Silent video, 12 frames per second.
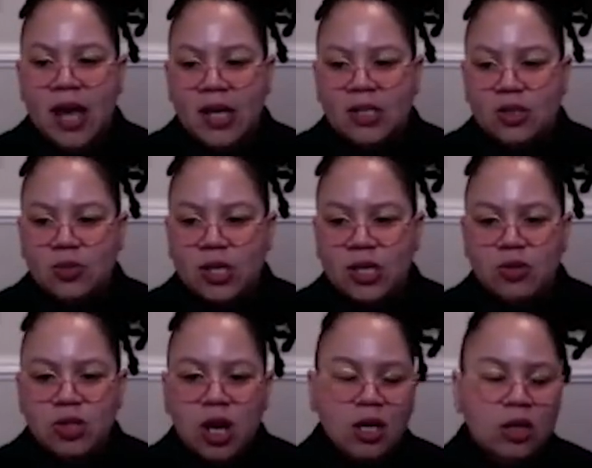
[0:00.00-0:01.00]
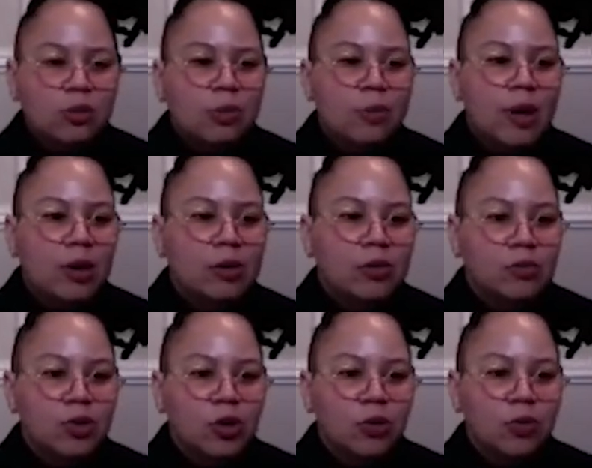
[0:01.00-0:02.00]
And so can you talk a little bit about,
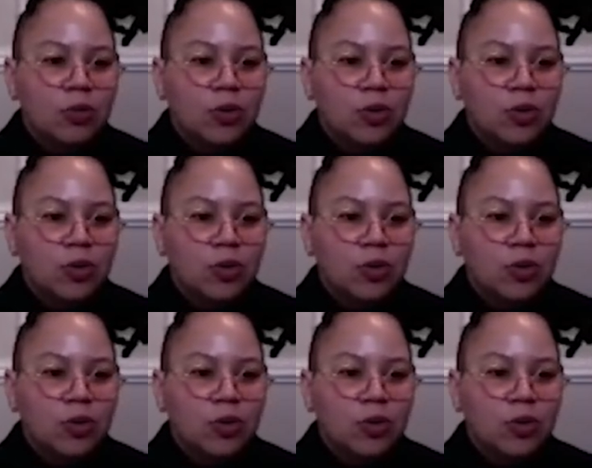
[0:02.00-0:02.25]
you know,